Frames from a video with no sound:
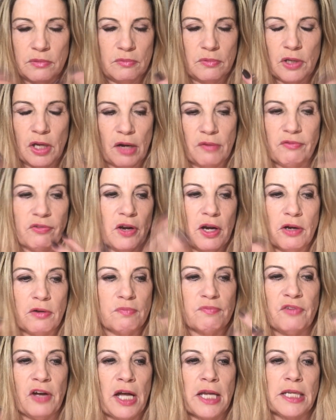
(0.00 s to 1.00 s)
gunfire
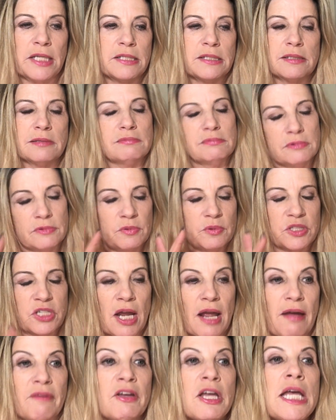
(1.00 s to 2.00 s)
violence, which I
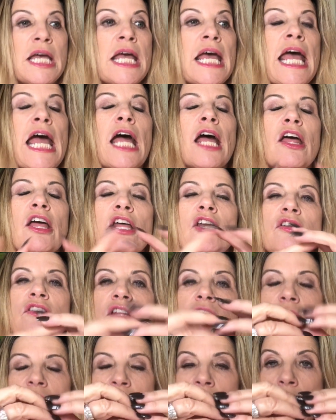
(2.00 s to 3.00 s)
have,
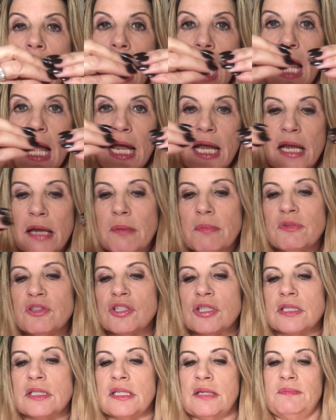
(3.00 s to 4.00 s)
the time
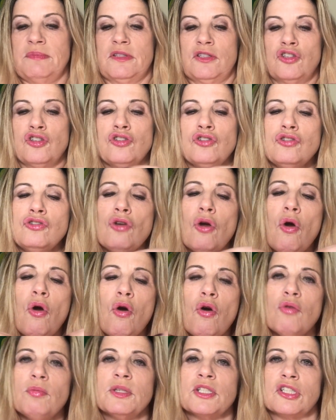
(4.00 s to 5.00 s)
just seems
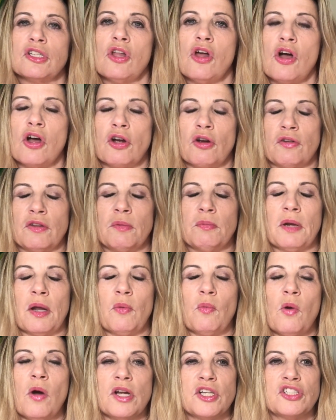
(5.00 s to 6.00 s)
so much longer. And then when I
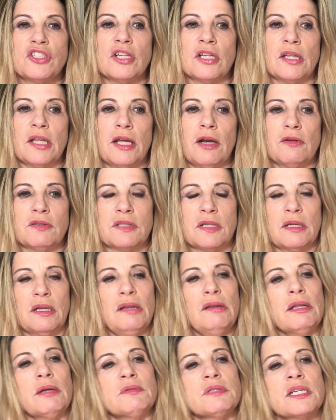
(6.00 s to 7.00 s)
watched it later, I was like,
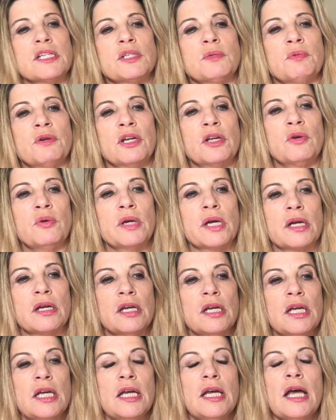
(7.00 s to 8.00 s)
oh, that was actually pretty quick.
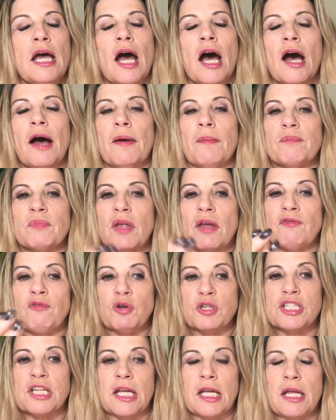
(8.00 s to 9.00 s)

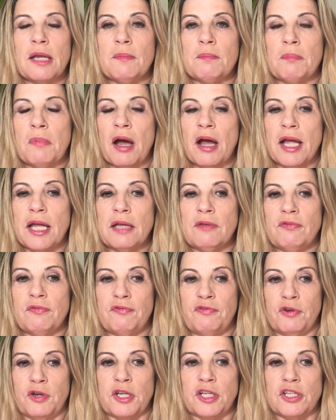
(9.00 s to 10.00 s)
Unfortunately, my
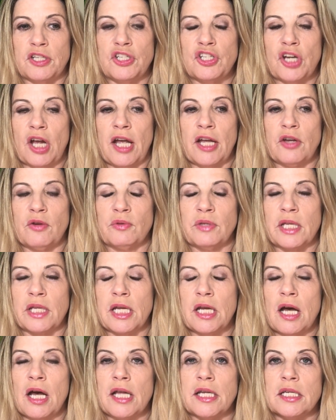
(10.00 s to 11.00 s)
footage, I only
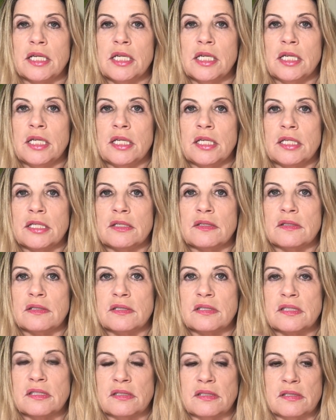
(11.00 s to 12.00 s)
got
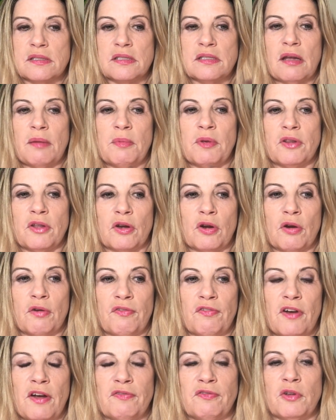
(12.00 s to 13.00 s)
some of the
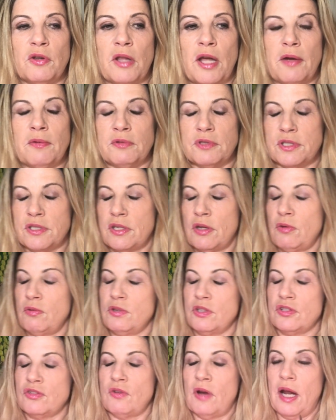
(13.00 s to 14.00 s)
kerfuffle. I was so
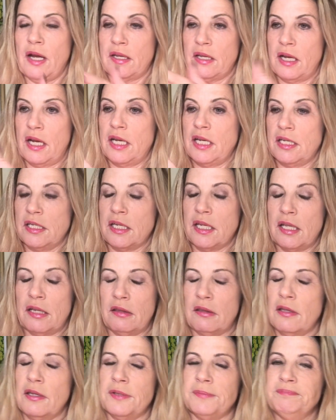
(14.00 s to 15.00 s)
distracted I didn't
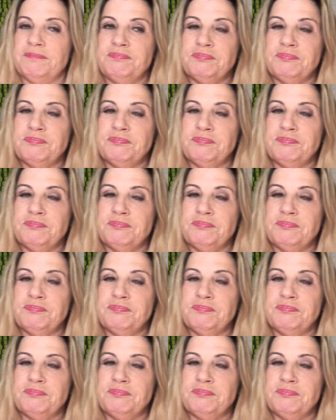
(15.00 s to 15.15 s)
get the